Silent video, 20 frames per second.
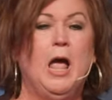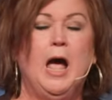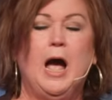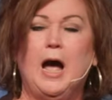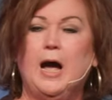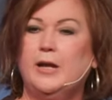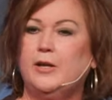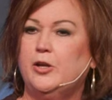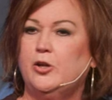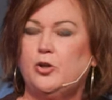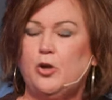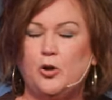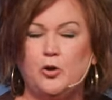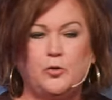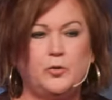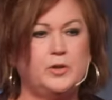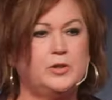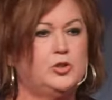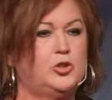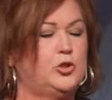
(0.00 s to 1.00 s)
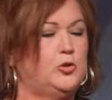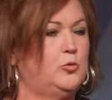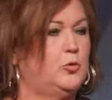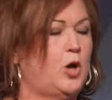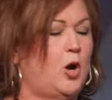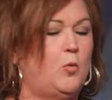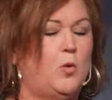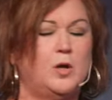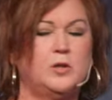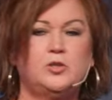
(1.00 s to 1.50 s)
I encourage you,
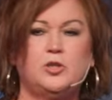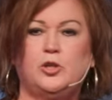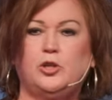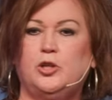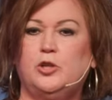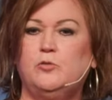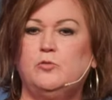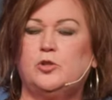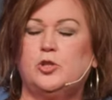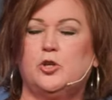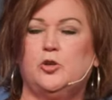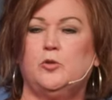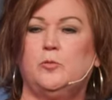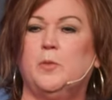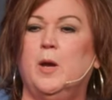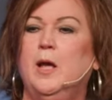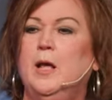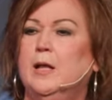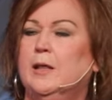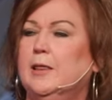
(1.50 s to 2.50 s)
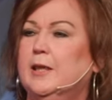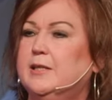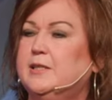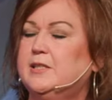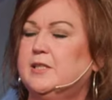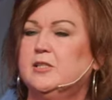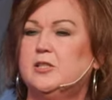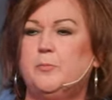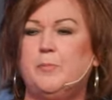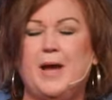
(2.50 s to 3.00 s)
go onto YouTube,
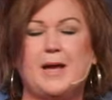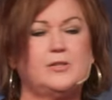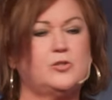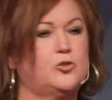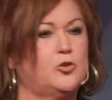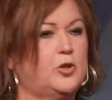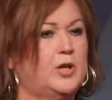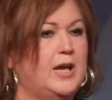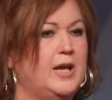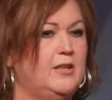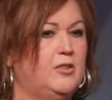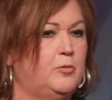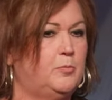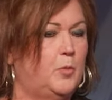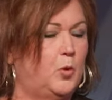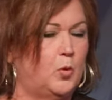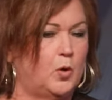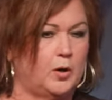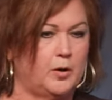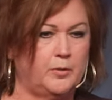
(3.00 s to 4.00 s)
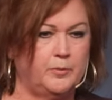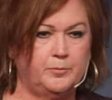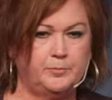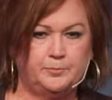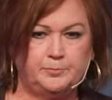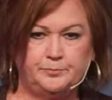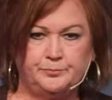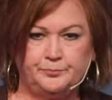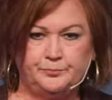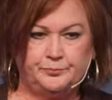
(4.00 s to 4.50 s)
listen to Pastor Keith Moore.
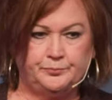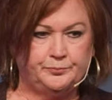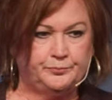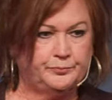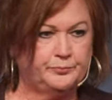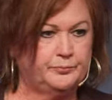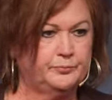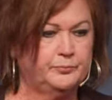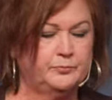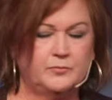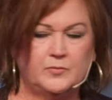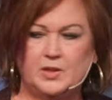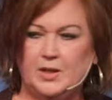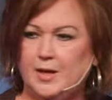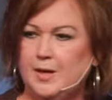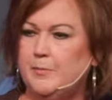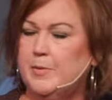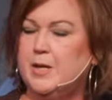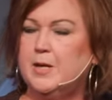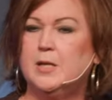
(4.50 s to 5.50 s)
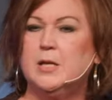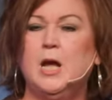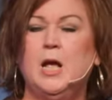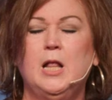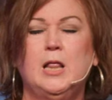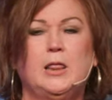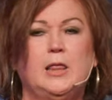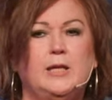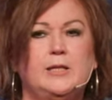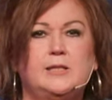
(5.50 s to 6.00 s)
Amen.
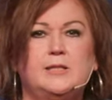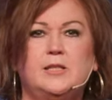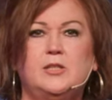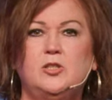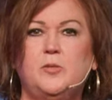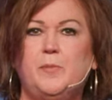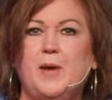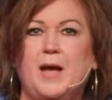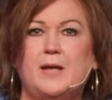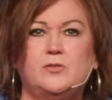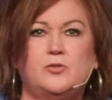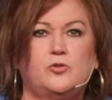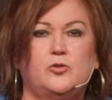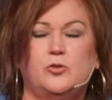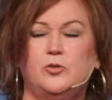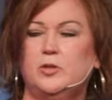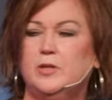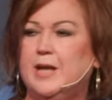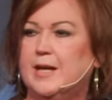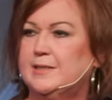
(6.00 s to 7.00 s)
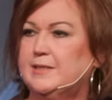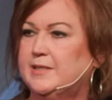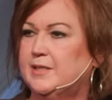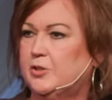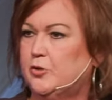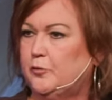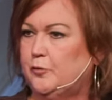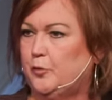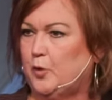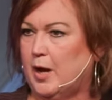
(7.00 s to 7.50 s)
Listen to Pastor Nancy
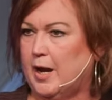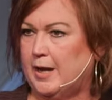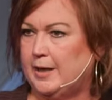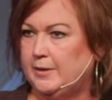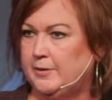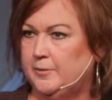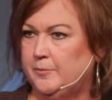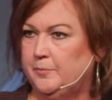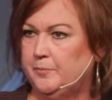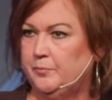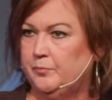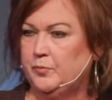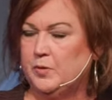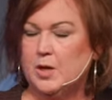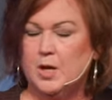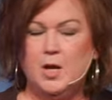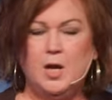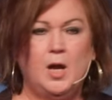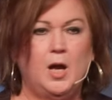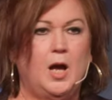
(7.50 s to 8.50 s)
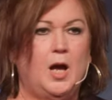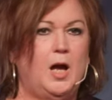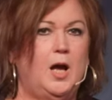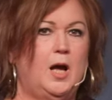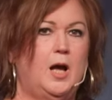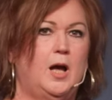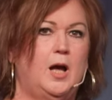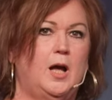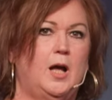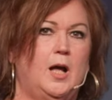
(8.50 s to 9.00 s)
Dufresne.
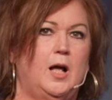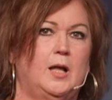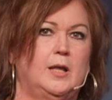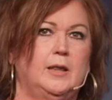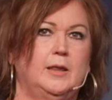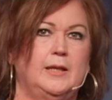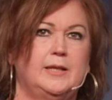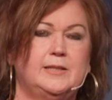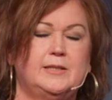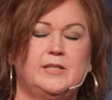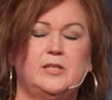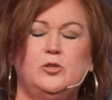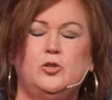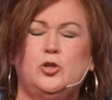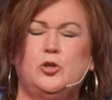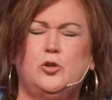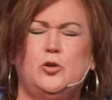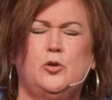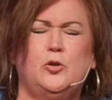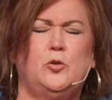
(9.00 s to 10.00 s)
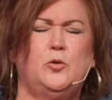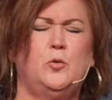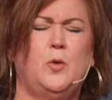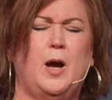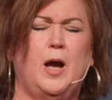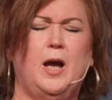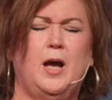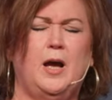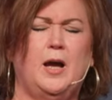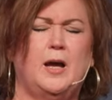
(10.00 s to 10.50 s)
Uh, listen to
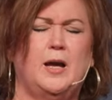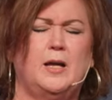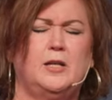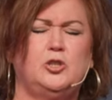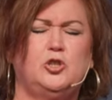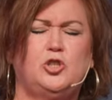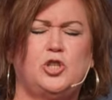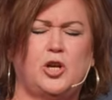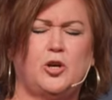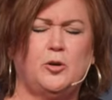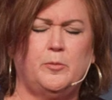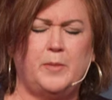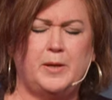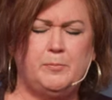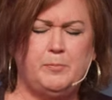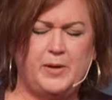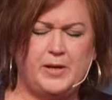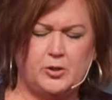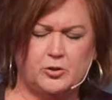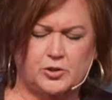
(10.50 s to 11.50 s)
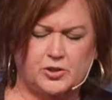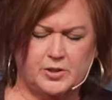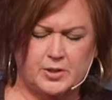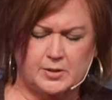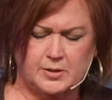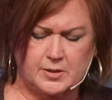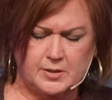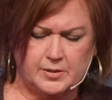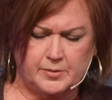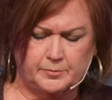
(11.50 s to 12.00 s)
uh, Jeremy
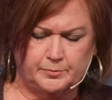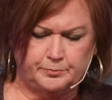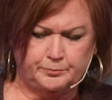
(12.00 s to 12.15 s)
Pearsons.